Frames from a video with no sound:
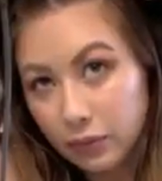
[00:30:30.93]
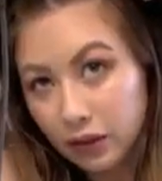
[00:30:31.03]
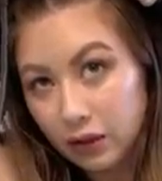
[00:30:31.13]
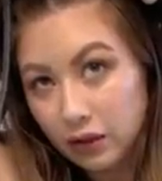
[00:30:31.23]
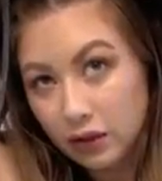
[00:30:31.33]

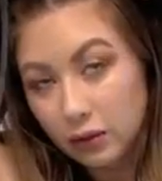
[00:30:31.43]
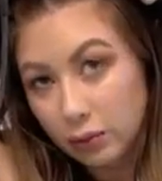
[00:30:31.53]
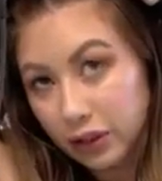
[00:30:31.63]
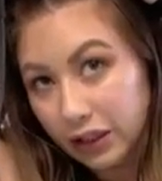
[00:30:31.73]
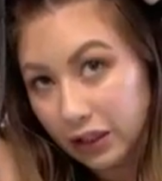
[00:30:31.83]
But yeah, I
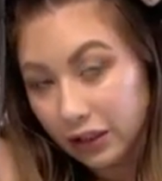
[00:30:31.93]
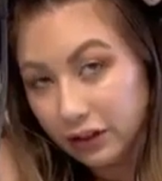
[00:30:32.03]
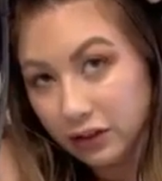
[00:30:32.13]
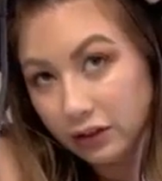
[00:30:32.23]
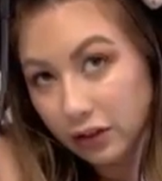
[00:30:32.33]
think, I
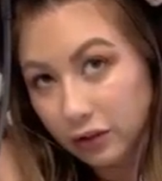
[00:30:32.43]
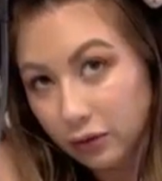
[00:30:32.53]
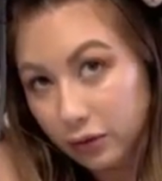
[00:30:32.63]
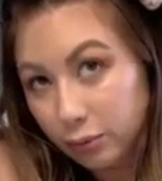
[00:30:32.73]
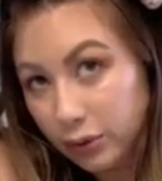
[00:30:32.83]
don't know,
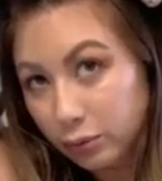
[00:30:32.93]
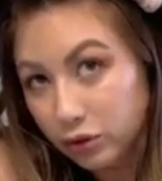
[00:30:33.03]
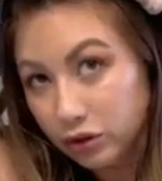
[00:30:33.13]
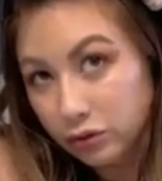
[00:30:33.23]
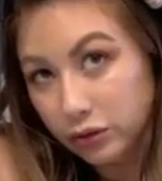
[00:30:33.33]
people just don't
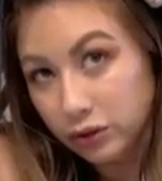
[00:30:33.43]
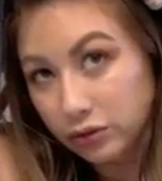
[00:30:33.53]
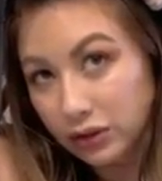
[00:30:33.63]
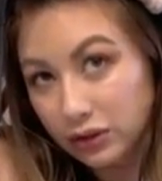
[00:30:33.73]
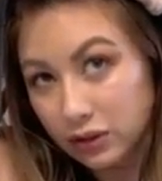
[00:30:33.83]
use these as
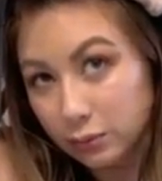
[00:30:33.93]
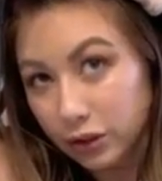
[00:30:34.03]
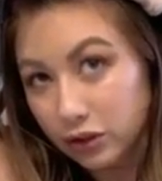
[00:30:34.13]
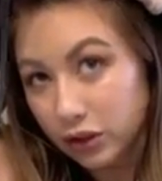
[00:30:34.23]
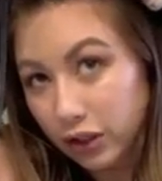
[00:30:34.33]
much. Like, I
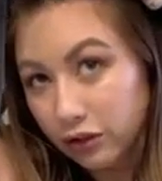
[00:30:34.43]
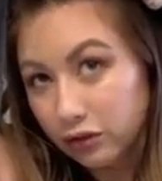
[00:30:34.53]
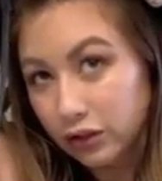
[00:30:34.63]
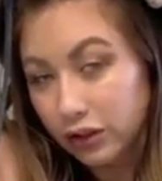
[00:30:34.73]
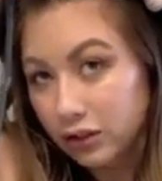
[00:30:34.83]
feel like in the
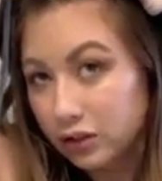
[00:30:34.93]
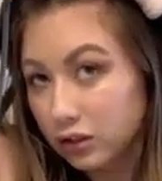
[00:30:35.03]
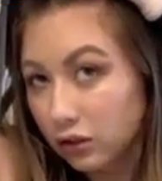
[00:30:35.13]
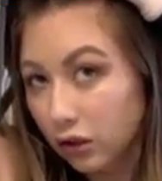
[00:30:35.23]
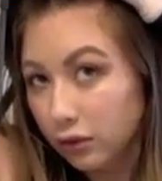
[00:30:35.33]
salon,
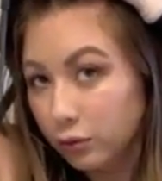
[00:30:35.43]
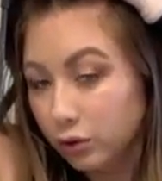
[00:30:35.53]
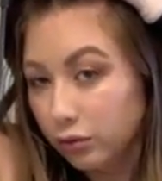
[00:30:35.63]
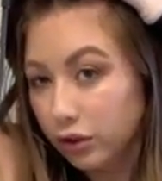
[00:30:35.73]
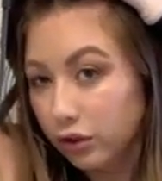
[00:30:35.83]
when you get your
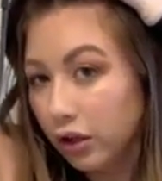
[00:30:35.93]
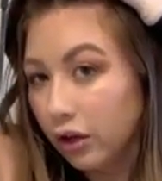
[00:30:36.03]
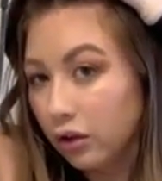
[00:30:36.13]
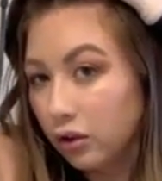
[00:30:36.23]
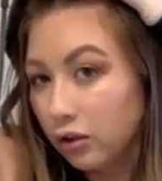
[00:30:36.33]
hair
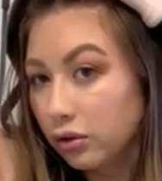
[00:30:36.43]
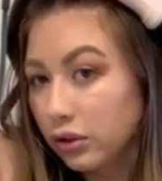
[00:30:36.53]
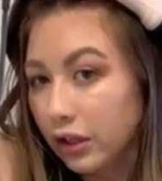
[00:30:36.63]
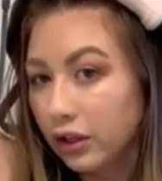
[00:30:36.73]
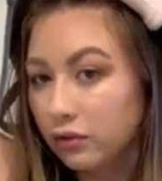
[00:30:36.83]
curled, like
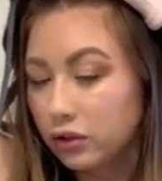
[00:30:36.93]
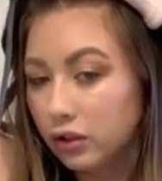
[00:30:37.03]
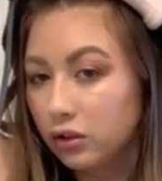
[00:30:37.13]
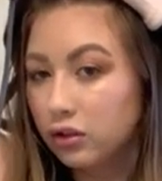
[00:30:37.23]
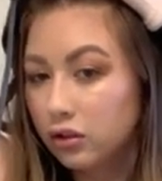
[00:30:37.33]
after
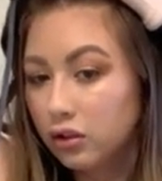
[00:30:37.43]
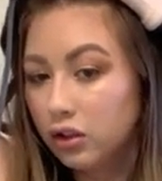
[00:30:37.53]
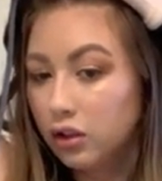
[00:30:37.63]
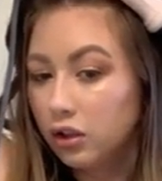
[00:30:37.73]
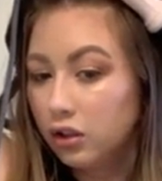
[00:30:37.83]

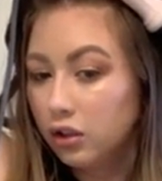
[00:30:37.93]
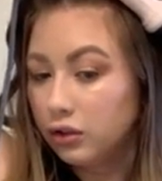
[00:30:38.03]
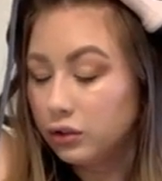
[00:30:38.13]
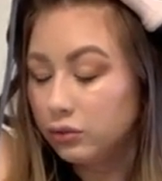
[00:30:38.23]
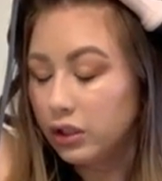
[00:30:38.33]
you get
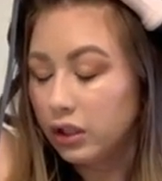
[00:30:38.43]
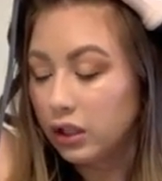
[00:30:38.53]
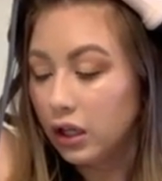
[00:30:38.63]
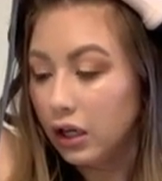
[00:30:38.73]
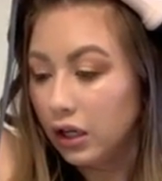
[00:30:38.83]
it
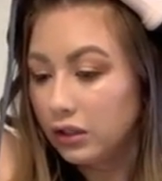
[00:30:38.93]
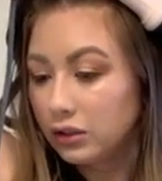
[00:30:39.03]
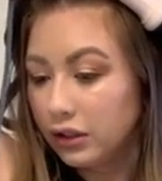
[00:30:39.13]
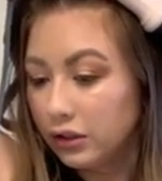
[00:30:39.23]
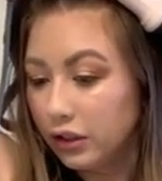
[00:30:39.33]
cut, like they
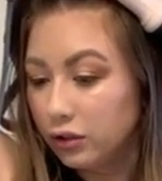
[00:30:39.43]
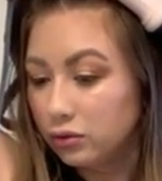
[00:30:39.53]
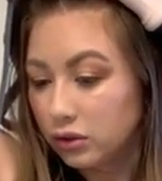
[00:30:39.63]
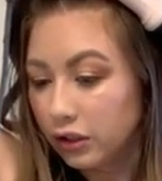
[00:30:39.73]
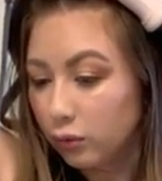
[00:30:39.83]
use like
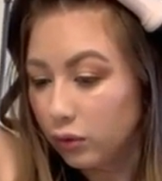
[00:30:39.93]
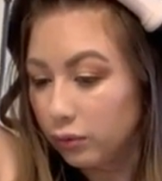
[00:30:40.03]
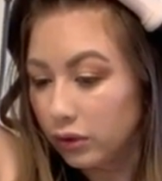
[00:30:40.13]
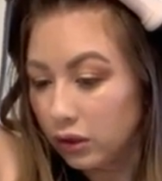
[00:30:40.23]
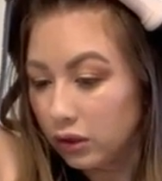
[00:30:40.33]
one with a clip
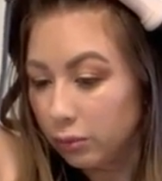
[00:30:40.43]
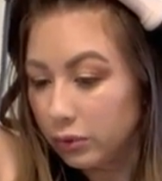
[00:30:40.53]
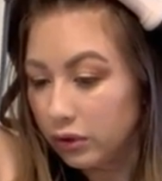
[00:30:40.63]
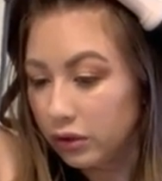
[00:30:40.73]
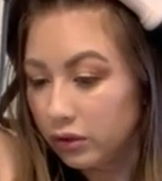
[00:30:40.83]
on it.
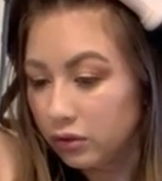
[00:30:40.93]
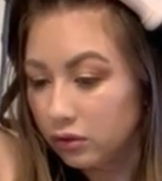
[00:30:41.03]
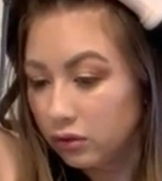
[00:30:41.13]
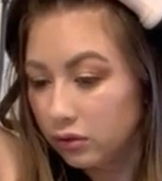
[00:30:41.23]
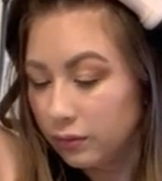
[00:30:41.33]

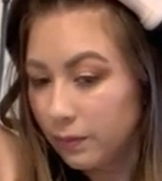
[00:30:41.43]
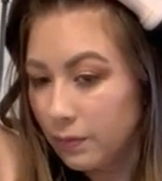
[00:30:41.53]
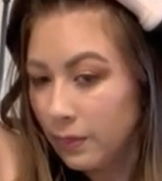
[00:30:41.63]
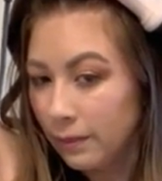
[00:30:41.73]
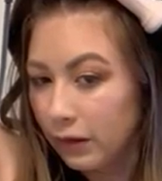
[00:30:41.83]
I
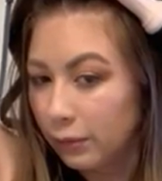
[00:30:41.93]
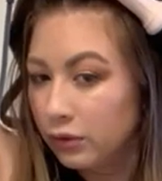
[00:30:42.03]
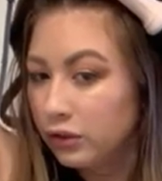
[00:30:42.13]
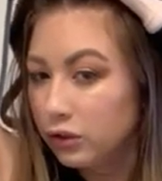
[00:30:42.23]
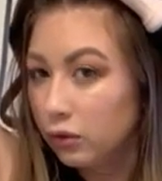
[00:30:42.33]
mean, they do all
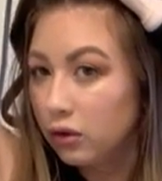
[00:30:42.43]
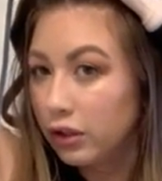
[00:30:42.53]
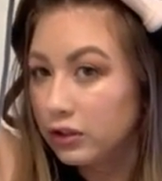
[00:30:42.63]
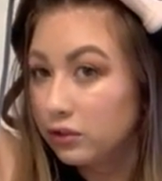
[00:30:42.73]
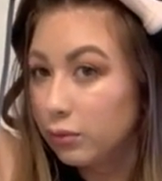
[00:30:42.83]
kinds of
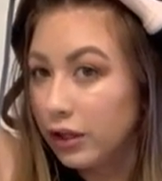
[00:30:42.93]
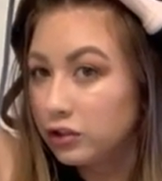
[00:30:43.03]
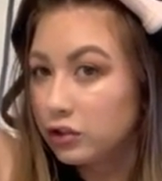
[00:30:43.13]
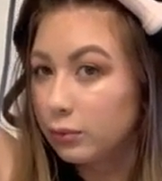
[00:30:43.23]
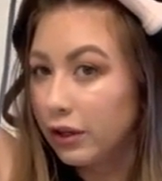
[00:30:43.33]
magic to my
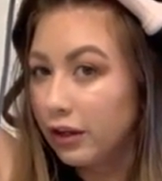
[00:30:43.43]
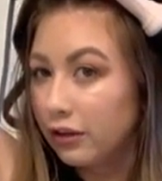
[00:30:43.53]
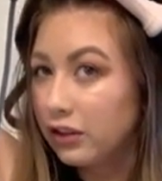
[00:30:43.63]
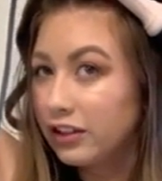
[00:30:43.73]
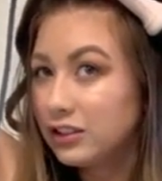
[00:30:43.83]
hair that I
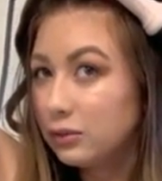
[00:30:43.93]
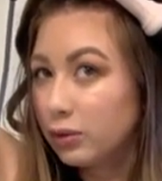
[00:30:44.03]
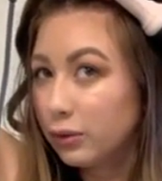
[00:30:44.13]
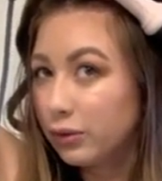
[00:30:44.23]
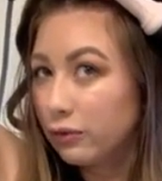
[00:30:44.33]
simply will never
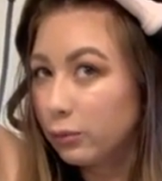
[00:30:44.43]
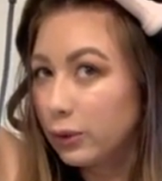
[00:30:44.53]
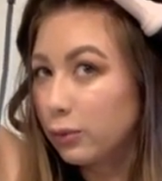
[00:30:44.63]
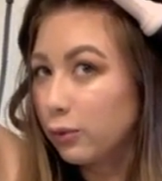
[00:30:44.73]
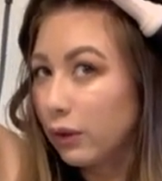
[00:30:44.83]
be able to
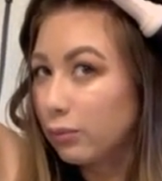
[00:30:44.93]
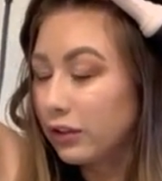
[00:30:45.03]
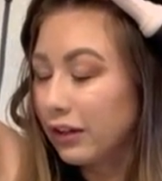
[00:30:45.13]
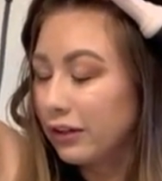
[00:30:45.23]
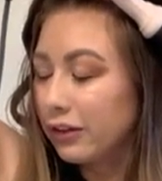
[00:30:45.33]
replicate at
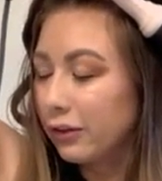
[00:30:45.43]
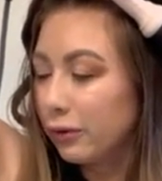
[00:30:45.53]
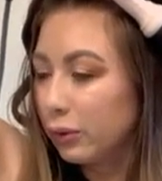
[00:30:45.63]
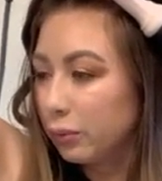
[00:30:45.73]
home, but